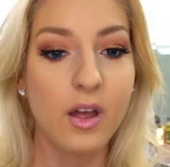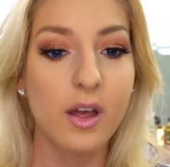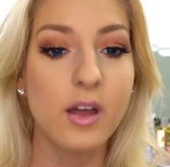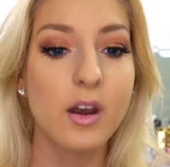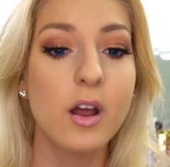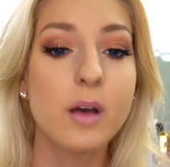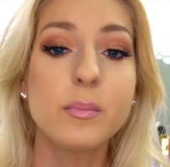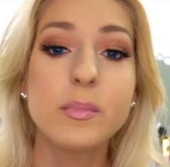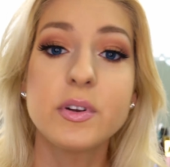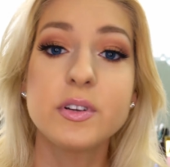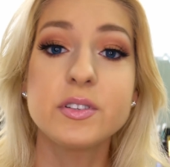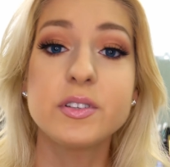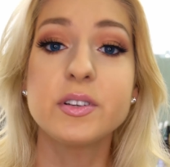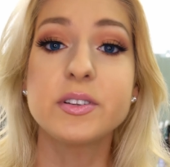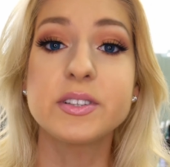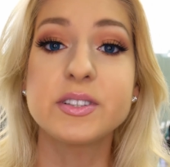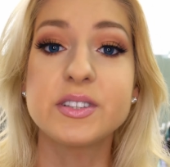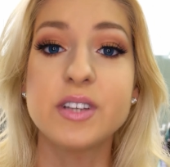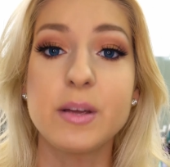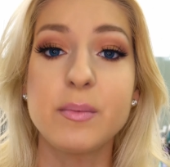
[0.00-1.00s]
And I'm going to do
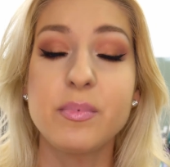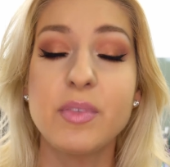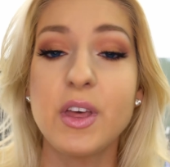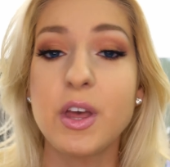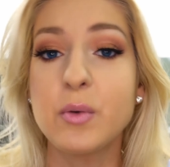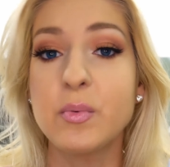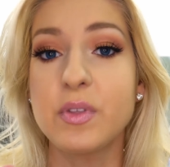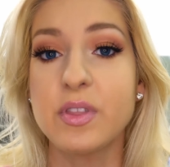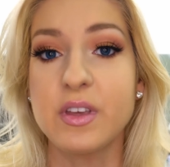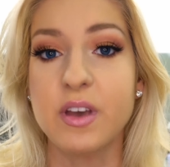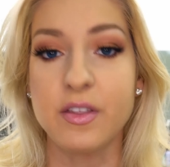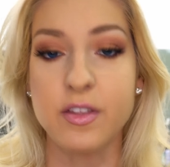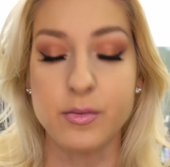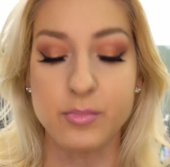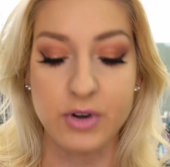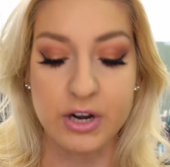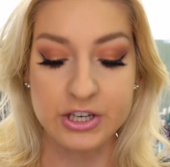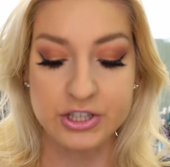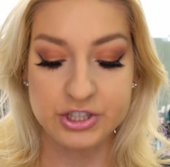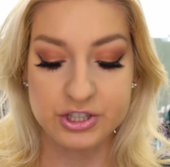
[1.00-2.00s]
the same thing with the other
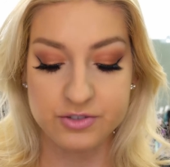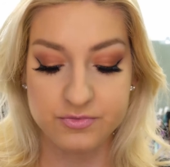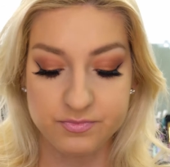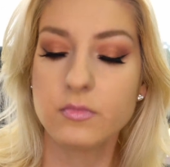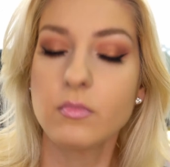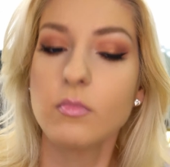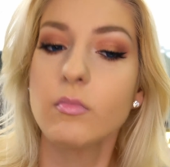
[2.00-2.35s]
brush.